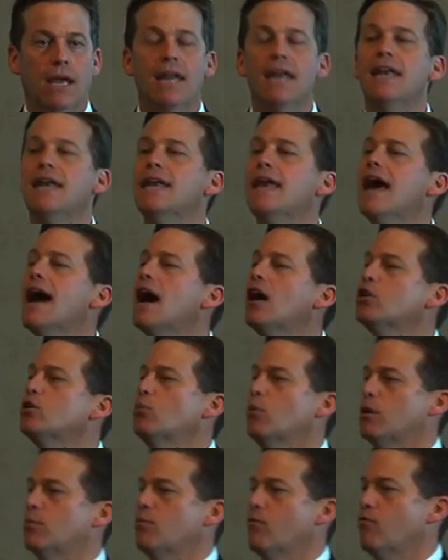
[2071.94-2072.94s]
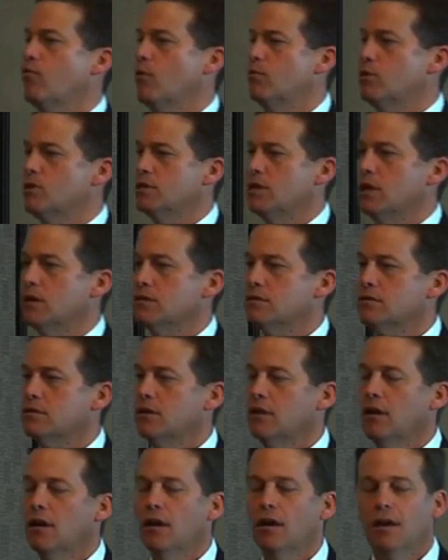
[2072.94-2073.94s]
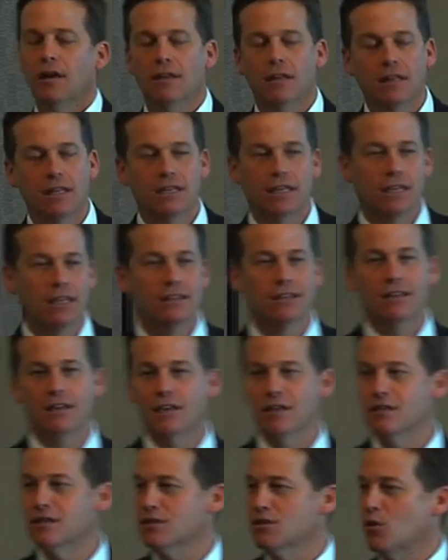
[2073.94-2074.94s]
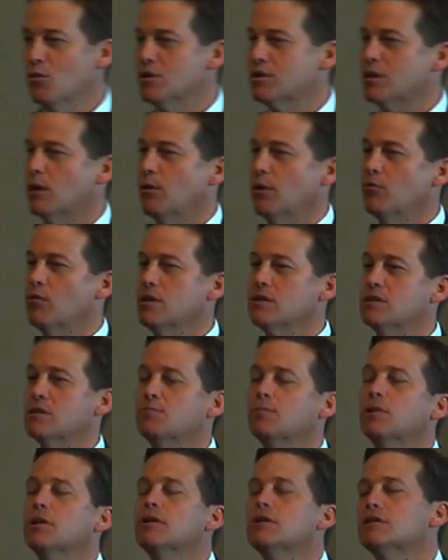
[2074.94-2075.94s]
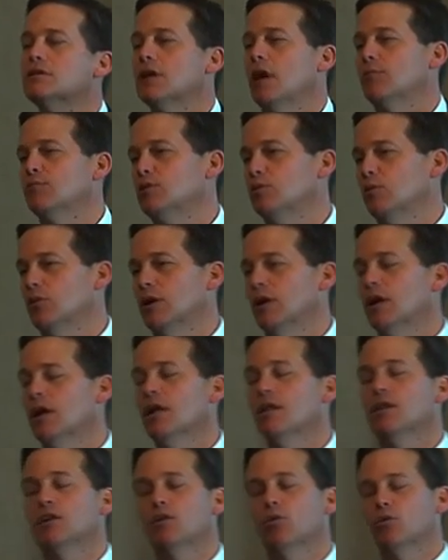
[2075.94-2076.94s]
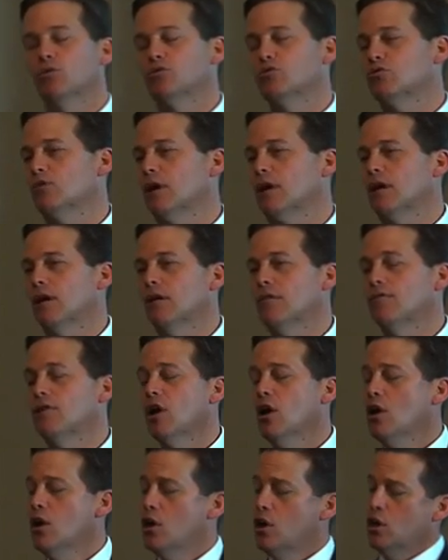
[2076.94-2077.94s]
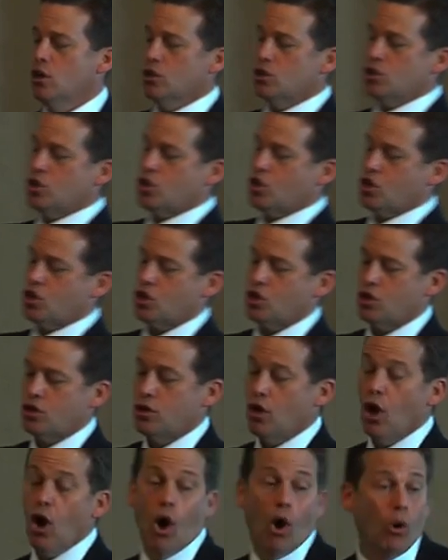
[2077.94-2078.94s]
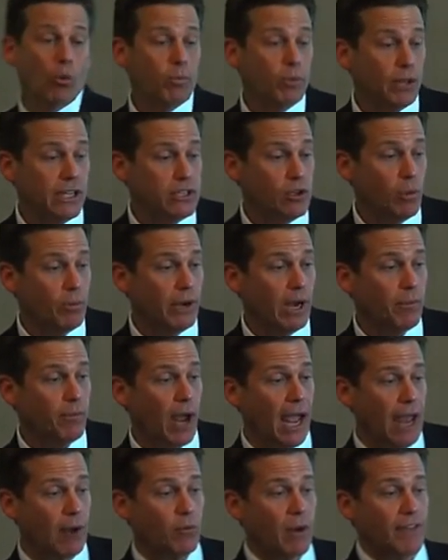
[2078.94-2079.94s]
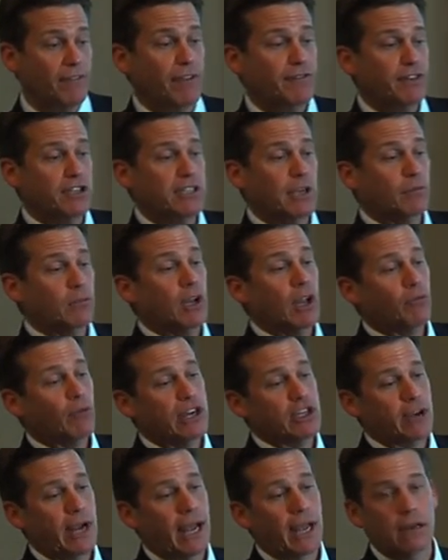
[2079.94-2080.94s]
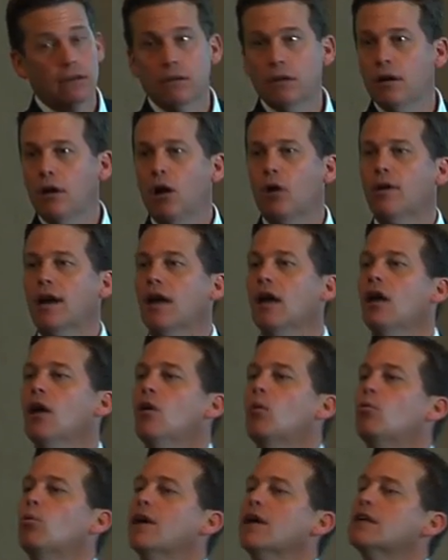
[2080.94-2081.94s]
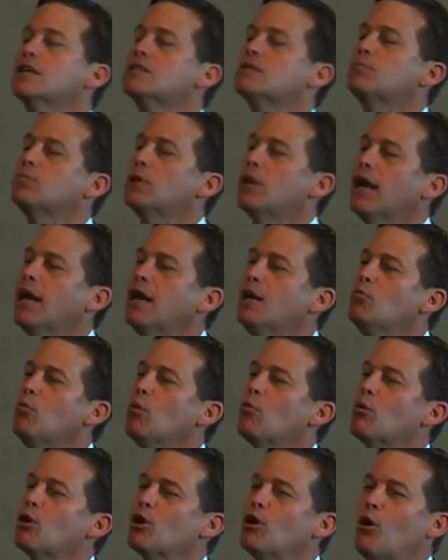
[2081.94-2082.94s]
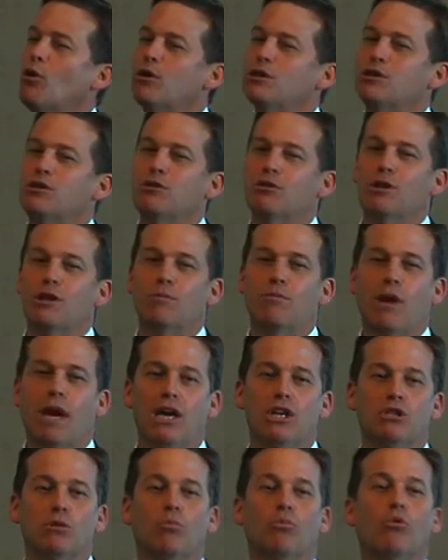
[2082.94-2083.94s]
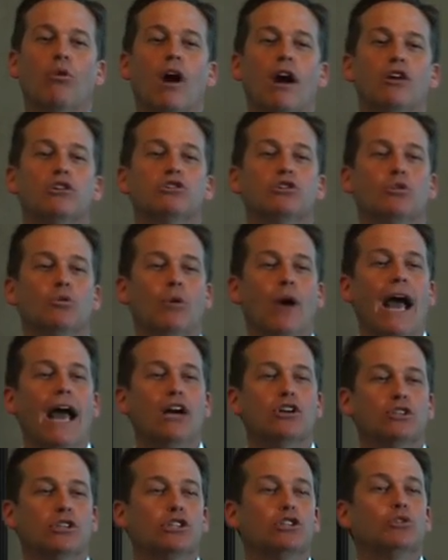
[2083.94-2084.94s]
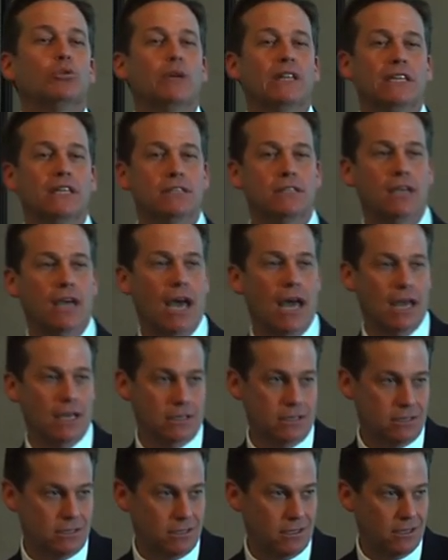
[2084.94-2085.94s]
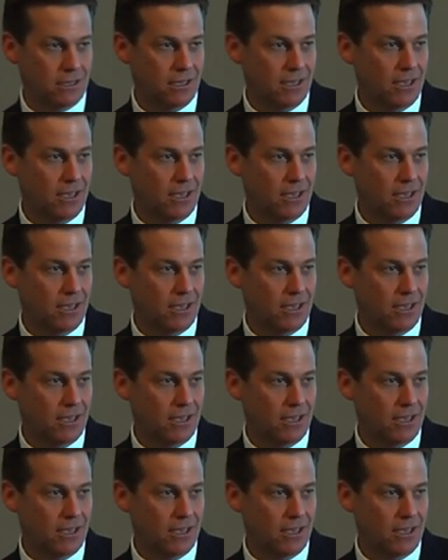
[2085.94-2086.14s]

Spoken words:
Now you want to perform your test. And then the key thing is, as I always tell my residents, please stop doing the old trick of, oh, please open up, and if you feel something, raise your hand. Okay, we explain what we're going to do to the patient prior to actually doing the test.